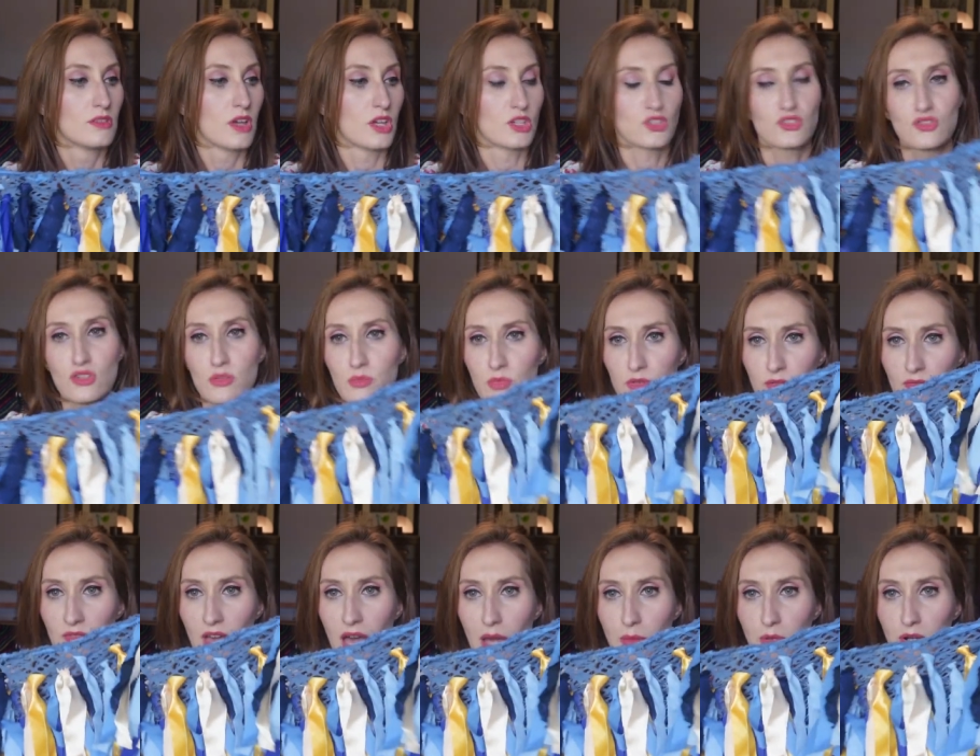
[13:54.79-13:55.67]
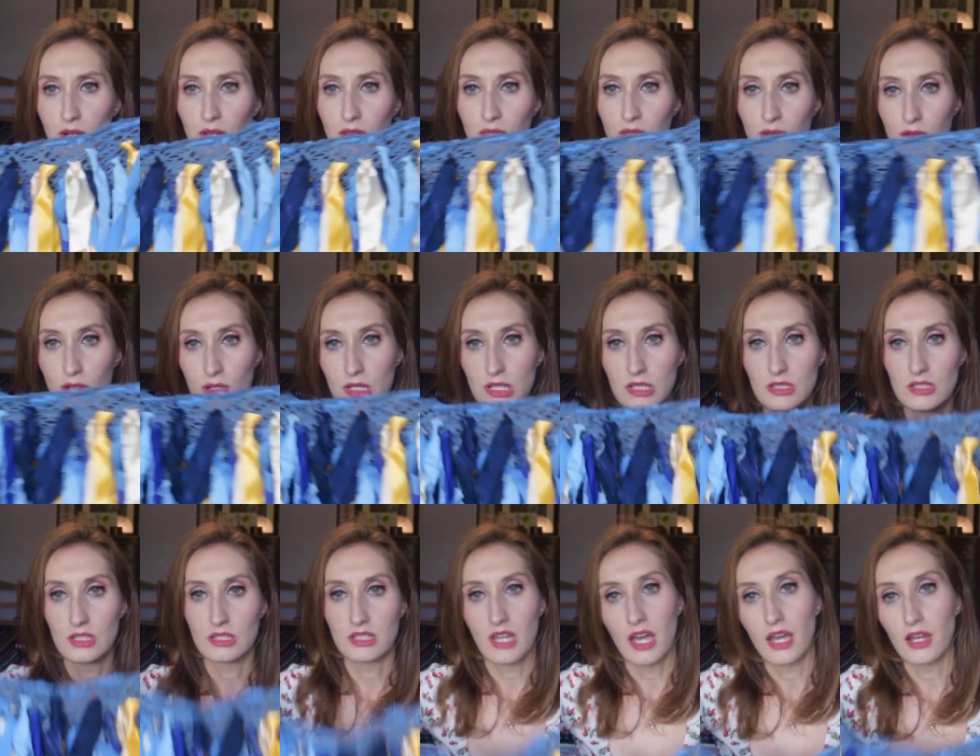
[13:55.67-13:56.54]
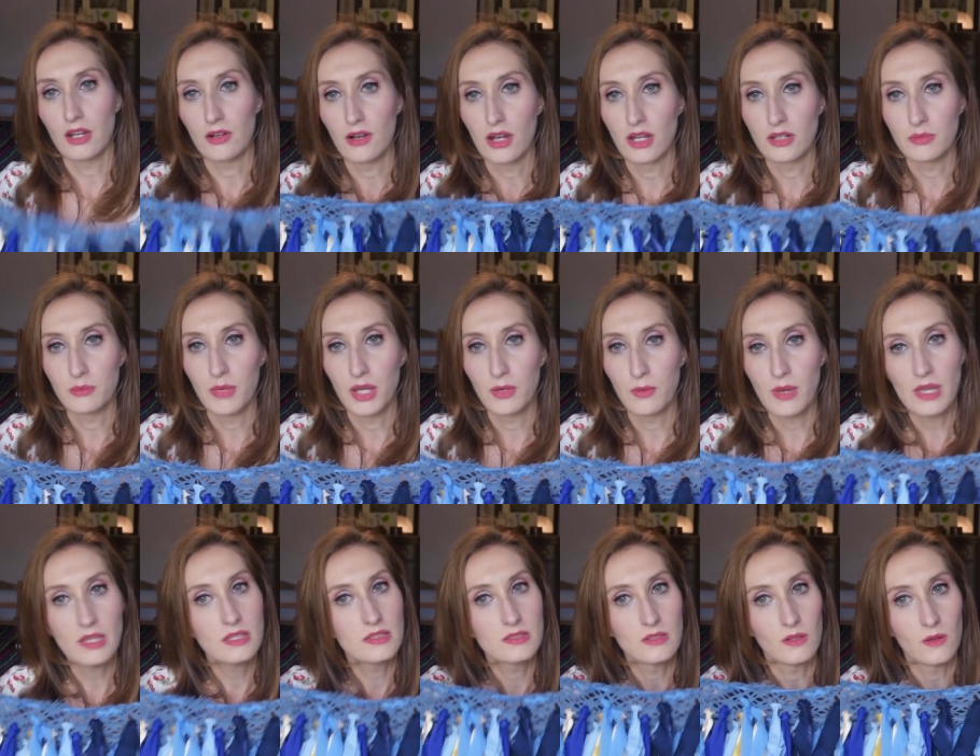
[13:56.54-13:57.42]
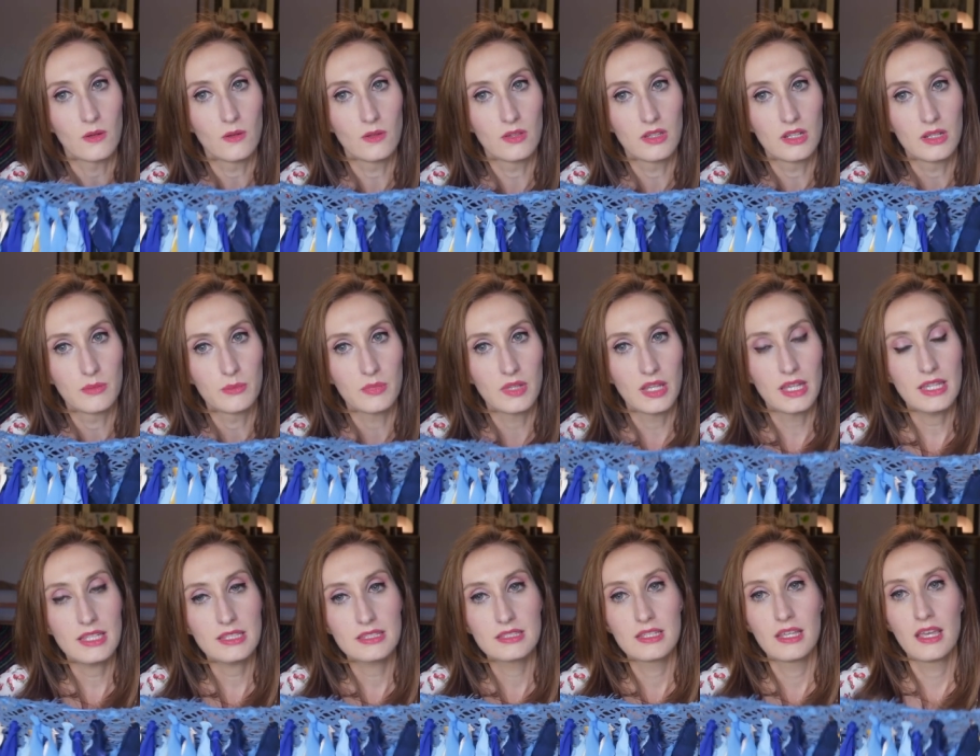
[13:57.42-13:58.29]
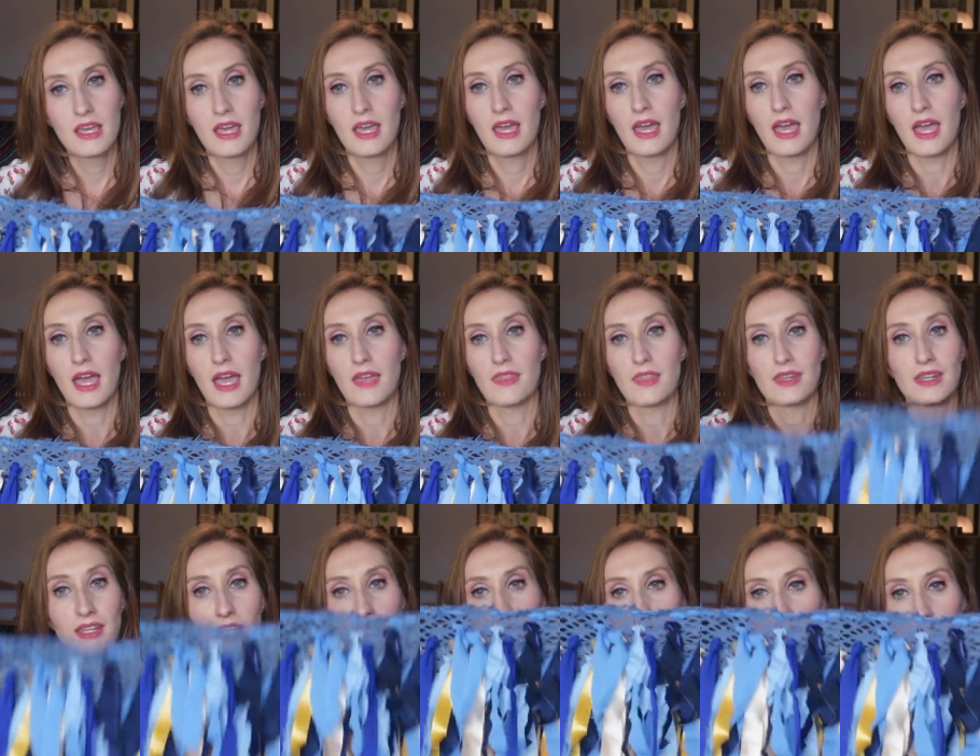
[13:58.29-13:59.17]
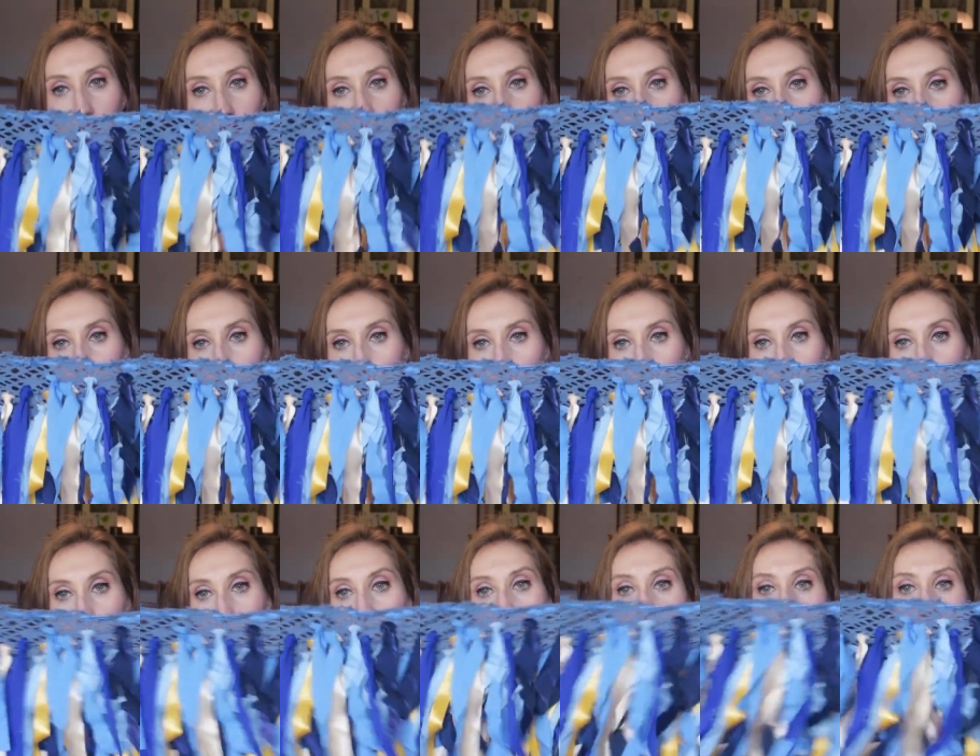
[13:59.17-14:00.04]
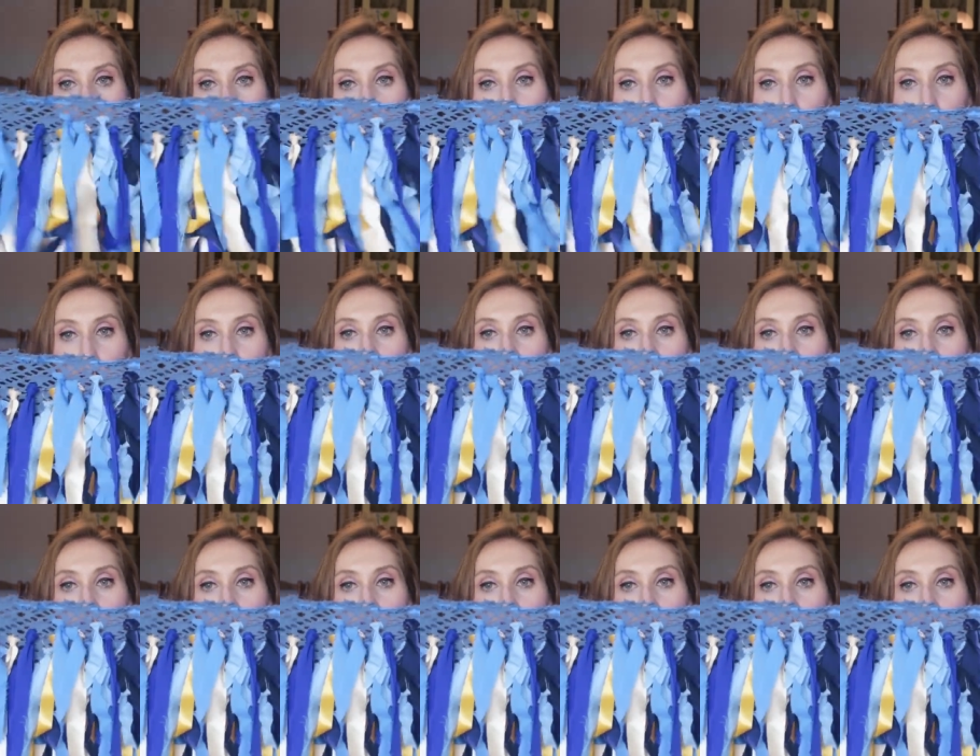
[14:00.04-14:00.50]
a strip of fabric through it to tie around my waist to hold it in place. And then it gets tucked up under the corset so you don't